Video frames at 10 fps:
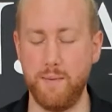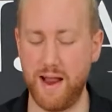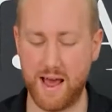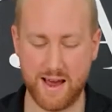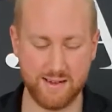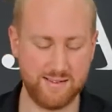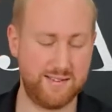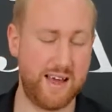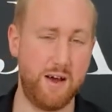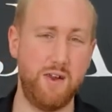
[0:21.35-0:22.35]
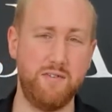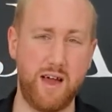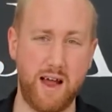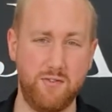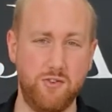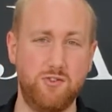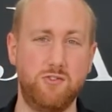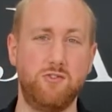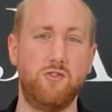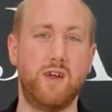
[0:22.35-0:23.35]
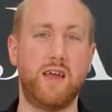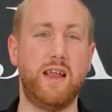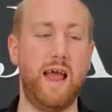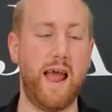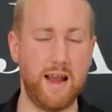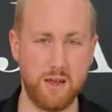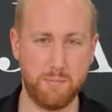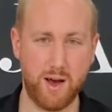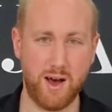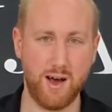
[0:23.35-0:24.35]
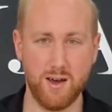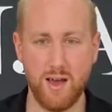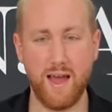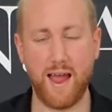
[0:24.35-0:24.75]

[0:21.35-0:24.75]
I mean, hands down, if I had to choose a drink in any bar,